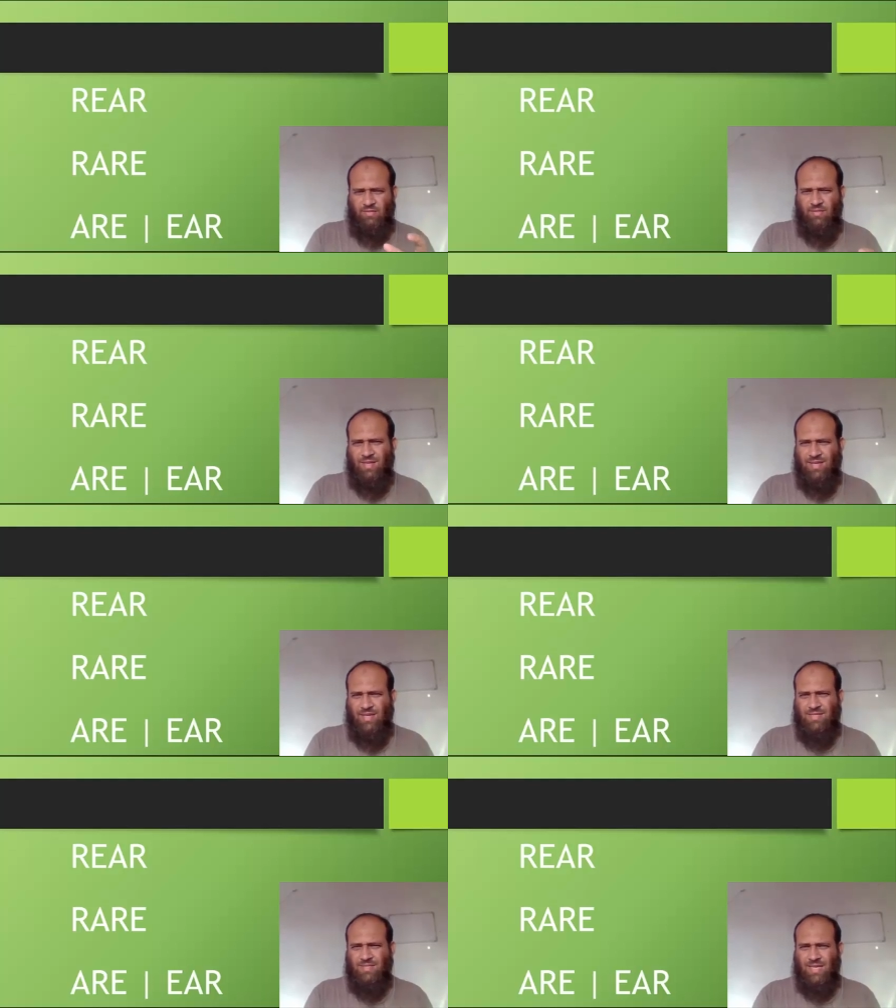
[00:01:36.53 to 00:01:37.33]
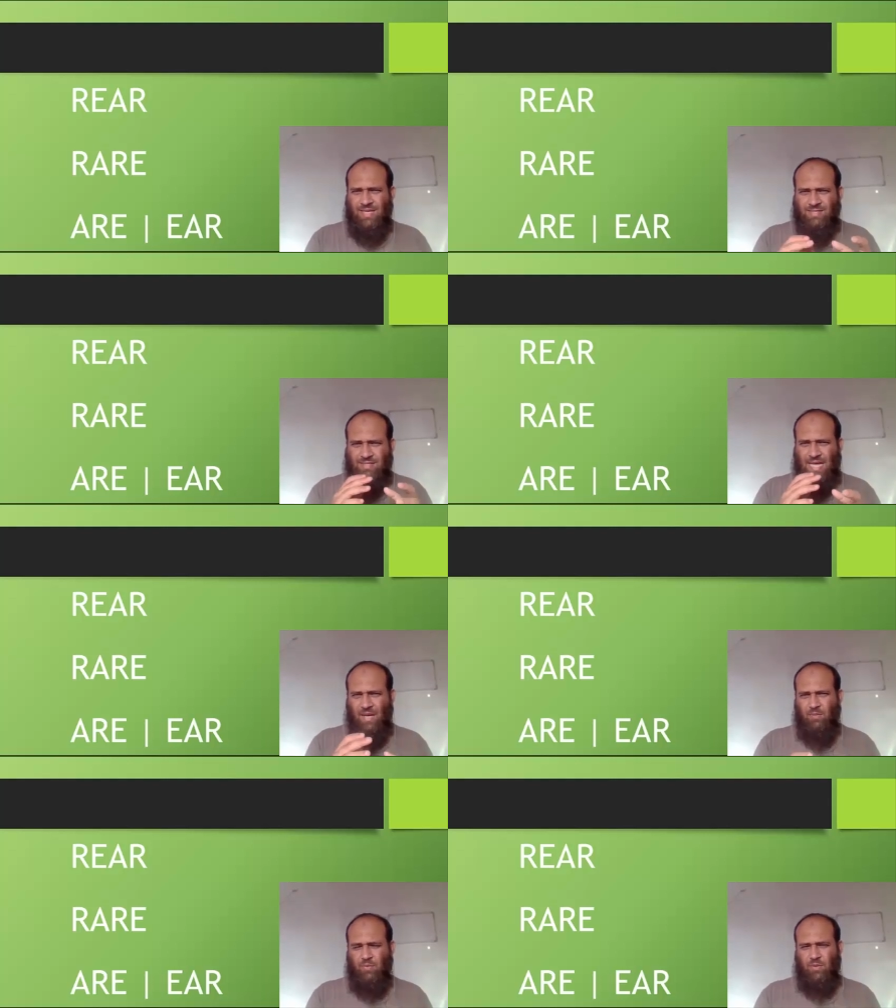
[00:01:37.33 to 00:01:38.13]
These
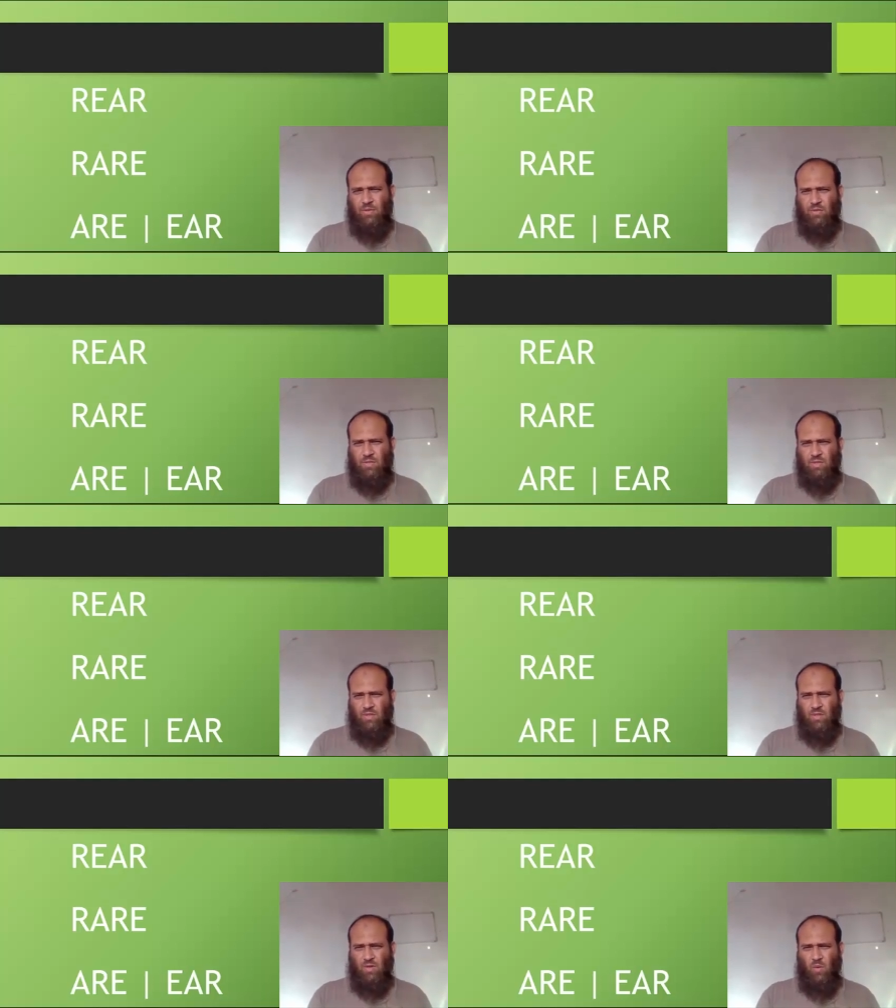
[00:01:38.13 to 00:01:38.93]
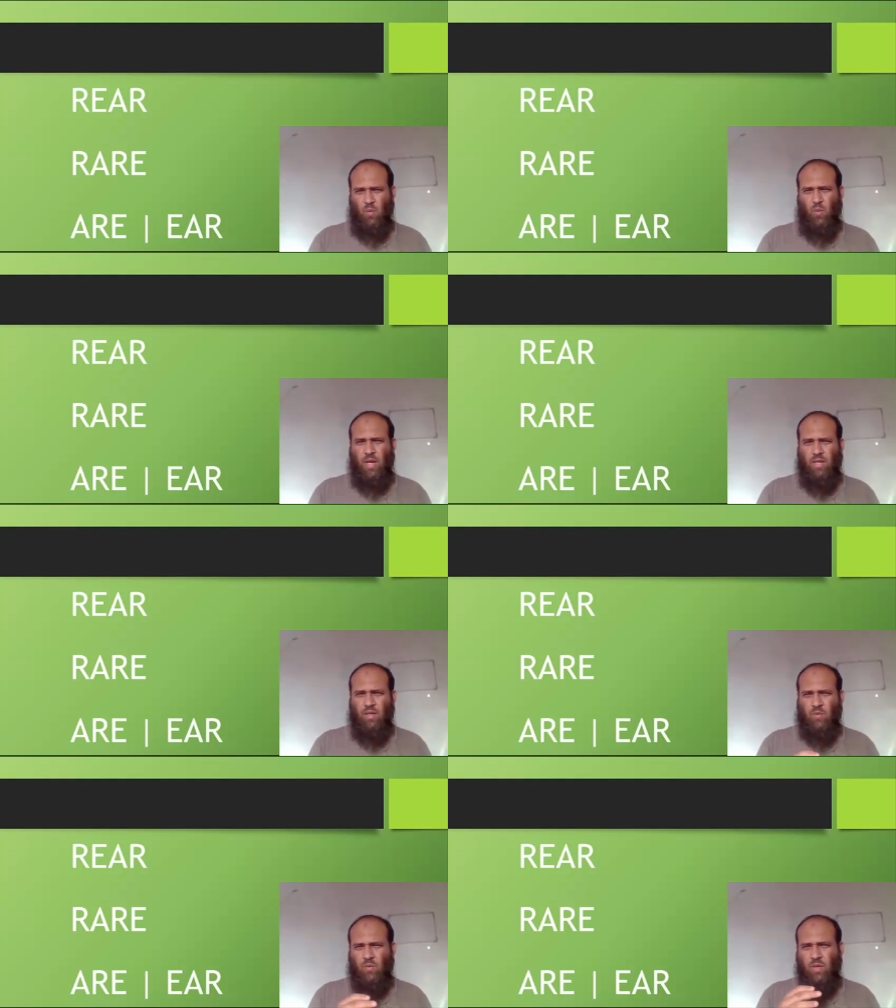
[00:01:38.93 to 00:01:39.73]
examples,
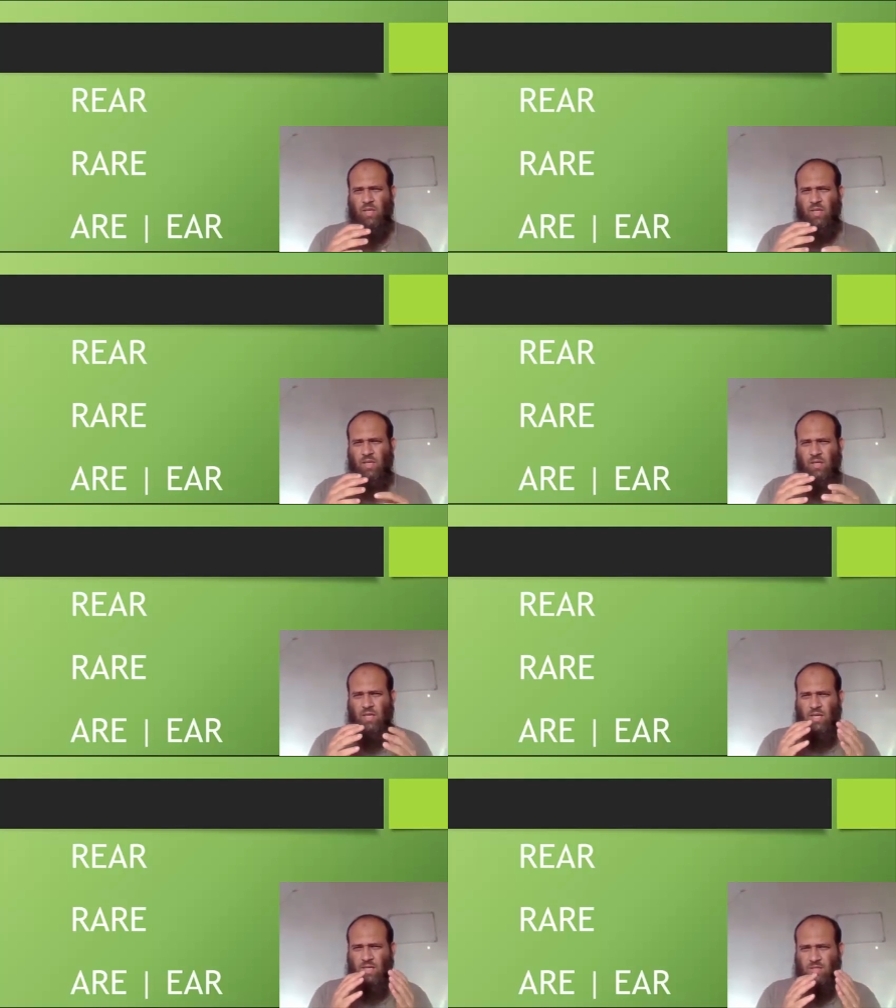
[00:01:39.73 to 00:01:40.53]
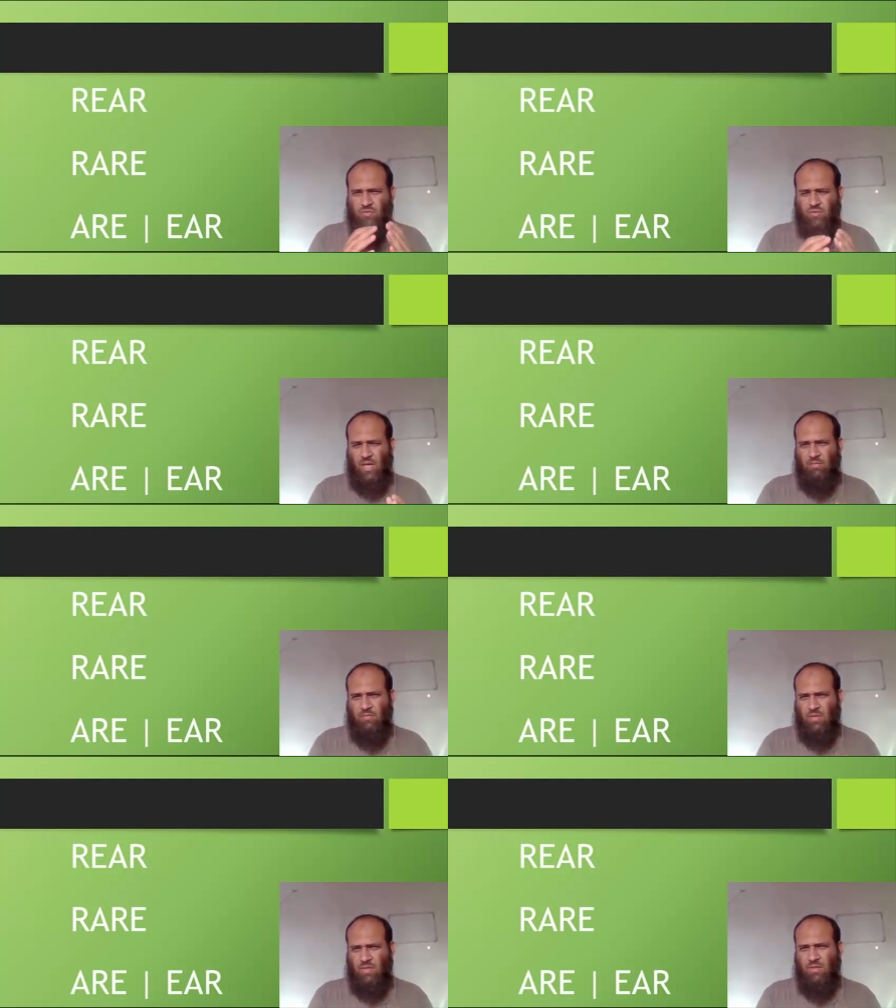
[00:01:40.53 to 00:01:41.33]
when we
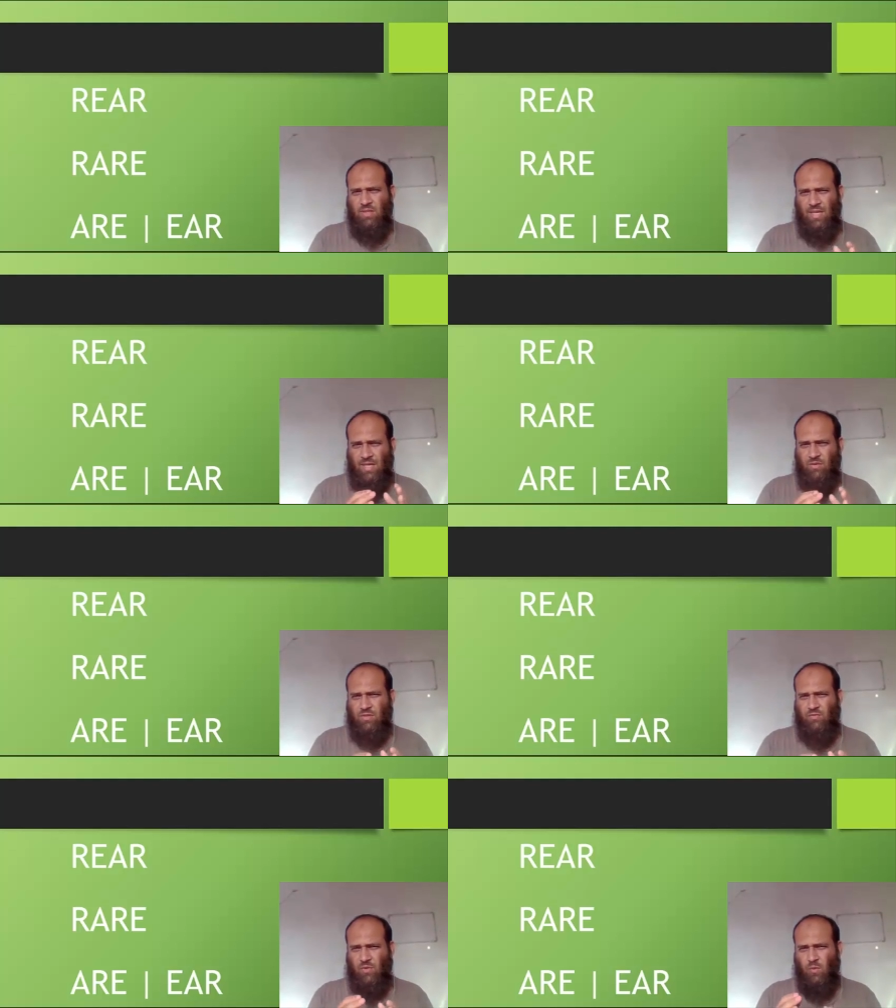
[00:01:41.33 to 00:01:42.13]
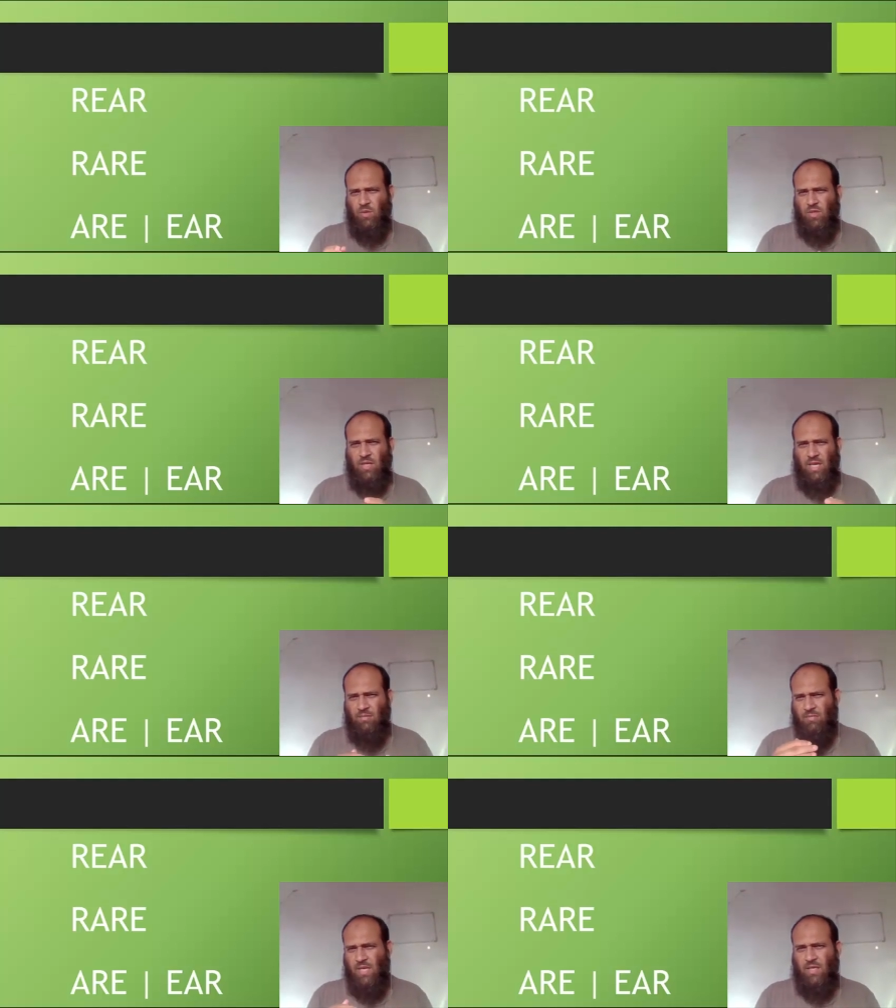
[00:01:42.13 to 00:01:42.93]
scramble the letters of the word
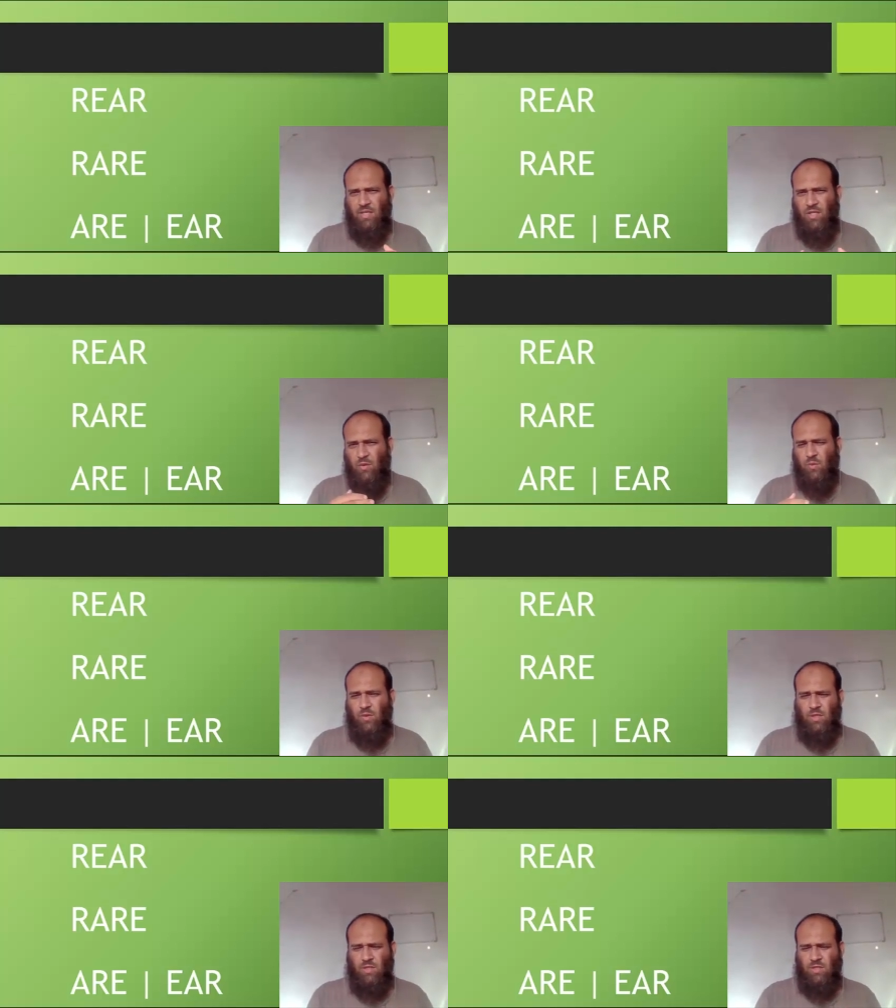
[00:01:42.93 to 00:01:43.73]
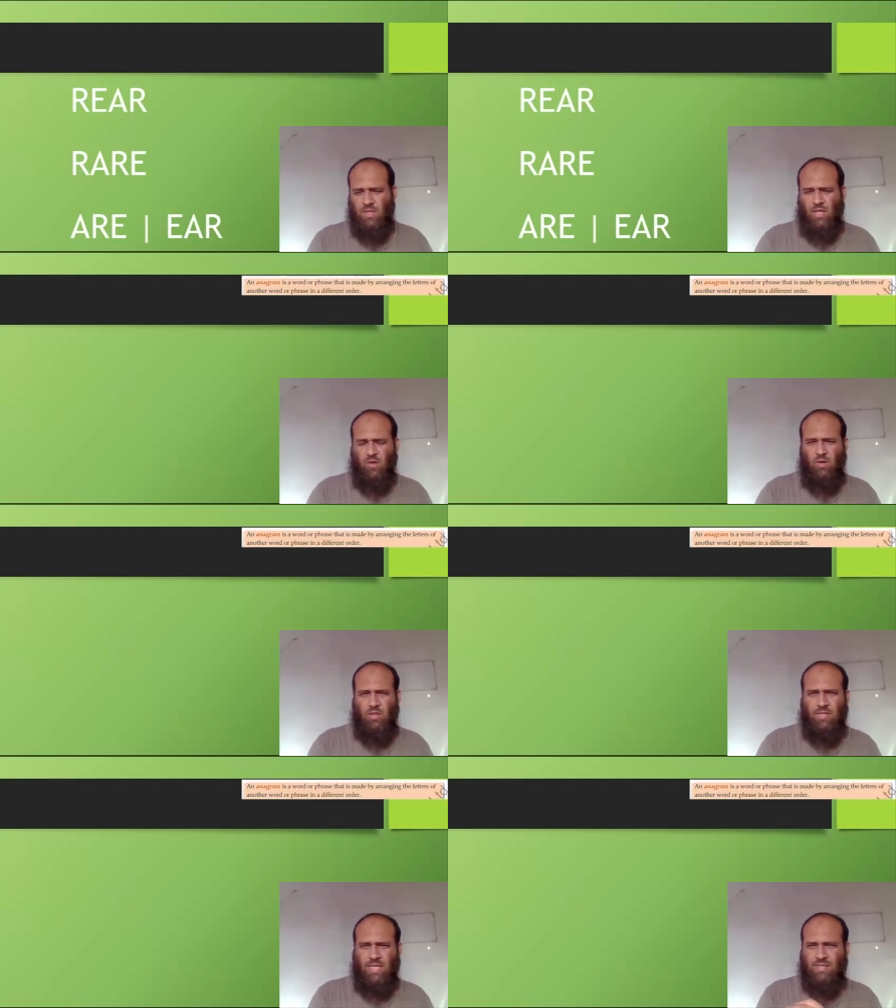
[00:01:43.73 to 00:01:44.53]
and make new words, are
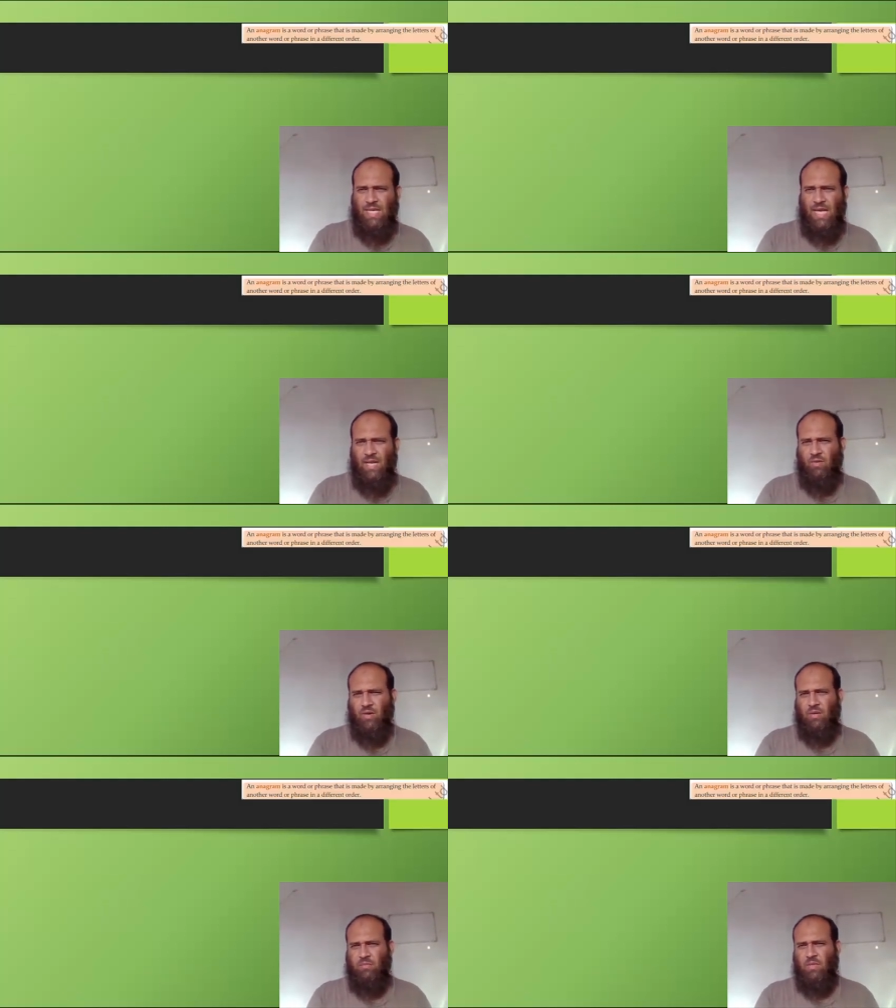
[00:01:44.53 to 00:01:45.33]
called as anagram.